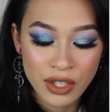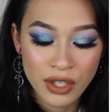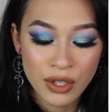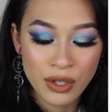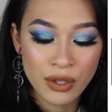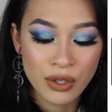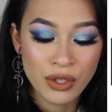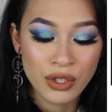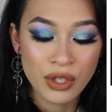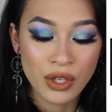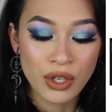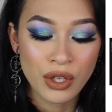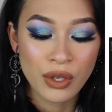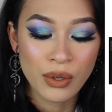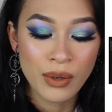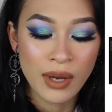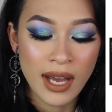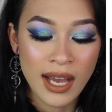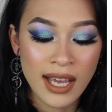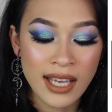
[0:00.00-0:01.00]
to show
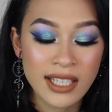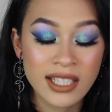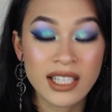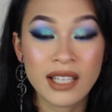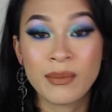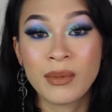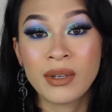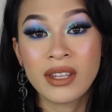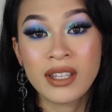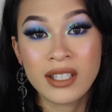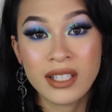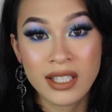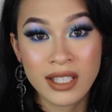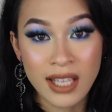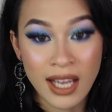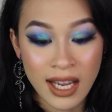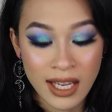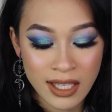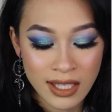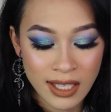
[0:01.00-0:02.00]
you guys some of the
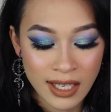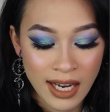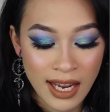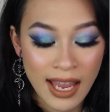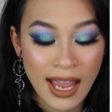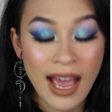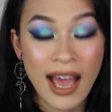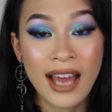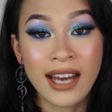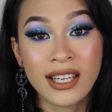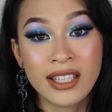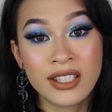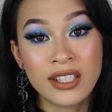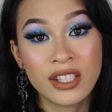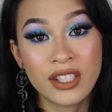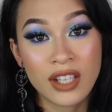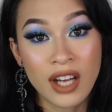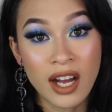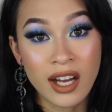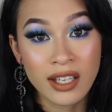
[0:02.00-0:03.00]
designs that I had in
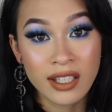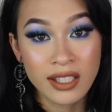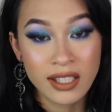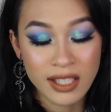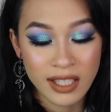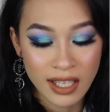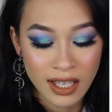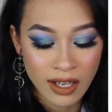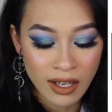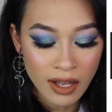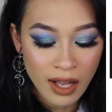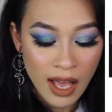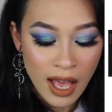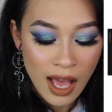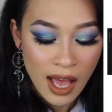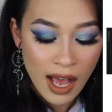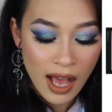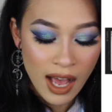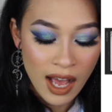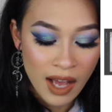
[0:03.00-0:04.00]
stock still,
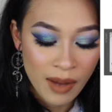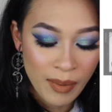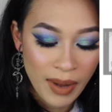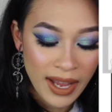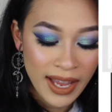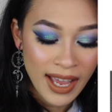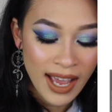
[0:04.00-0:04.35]
um, I